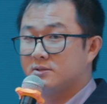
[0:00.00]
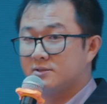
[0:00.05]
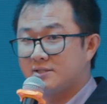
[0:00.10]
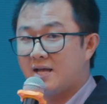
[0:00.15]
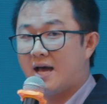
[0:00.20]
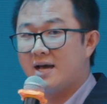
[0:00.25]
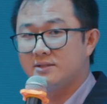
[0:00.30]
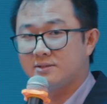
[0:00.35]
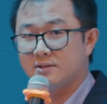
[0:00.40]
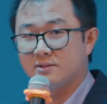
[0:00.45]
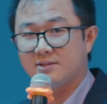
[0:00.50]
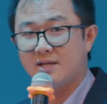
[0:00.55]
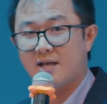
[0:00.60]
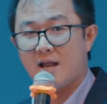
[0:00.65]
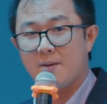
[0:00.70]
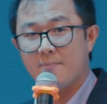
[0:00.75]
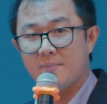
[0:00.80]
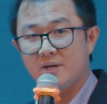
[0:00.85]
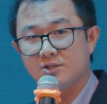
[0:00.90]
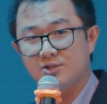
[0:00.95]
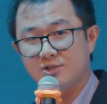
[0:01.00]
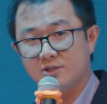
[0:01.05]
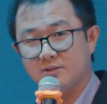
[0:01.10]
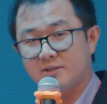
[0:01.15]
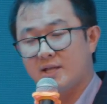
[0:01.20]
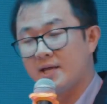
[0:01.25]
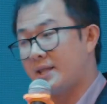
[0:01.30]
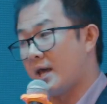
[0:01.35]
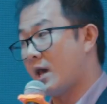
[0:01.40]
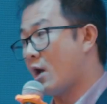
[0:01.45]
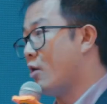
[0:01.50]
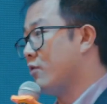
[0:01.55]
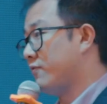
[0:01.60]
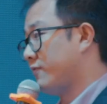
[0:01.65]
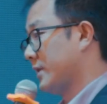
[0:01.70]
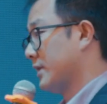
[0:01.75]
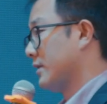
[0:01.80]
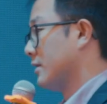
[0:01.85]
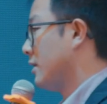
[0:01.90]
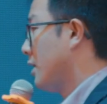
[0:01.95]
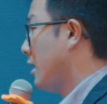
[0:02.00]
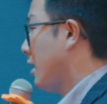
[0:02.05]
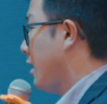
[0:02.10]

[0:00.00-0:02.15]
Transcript: sizes that I mentioned that they often